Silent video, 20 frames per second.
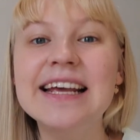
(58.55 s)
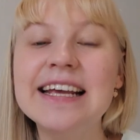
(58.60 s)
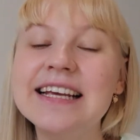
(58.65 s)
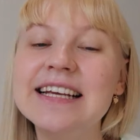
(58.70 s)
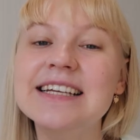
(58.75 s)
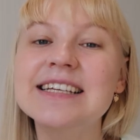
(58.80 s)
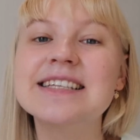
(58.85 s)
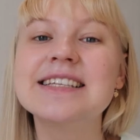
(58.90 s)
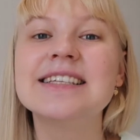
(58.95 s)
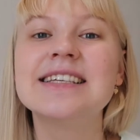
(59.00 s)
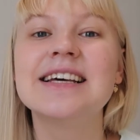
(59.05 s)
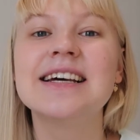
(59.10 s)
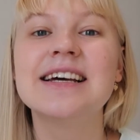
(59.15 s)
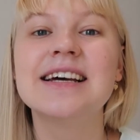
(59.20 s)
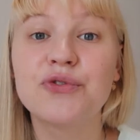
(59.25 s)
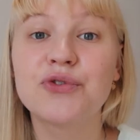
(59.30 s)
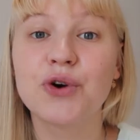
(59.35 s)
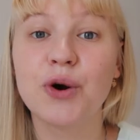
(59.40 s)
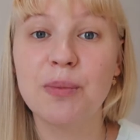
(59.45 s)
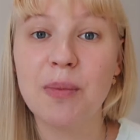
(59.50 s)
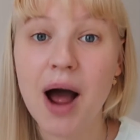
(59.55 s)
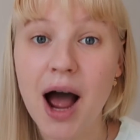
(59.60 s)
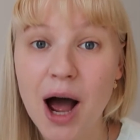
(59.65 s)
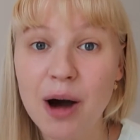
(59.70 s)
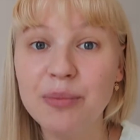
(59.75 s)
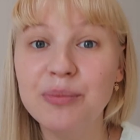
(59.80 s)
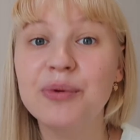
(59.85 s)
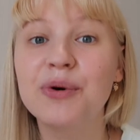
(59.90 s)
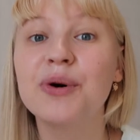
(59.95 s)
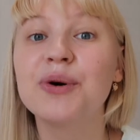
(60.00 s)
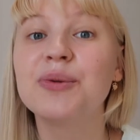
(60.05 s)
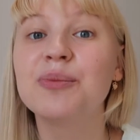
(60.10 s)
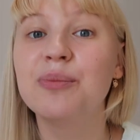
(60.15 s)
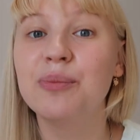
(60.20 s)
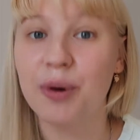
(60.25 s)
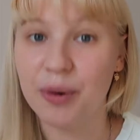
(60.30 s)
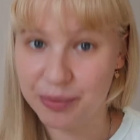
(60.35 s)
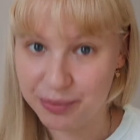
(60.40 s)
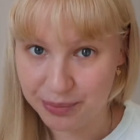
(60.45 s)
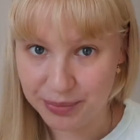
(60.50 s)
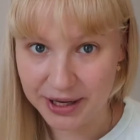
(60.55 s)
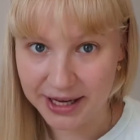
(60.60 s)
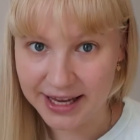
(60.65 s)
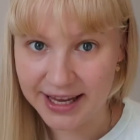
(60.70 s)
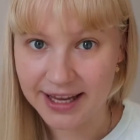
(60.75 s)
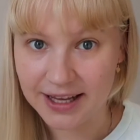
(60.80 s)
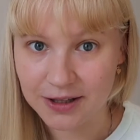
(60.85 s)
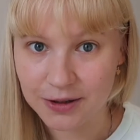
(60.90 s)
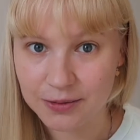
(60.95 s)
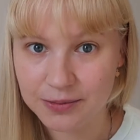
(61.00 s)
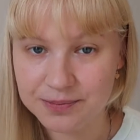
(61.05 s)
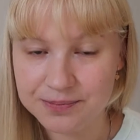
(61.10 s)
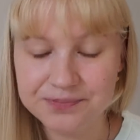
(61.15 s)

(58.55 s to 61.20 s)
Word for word: is From Up on Poppy Hill.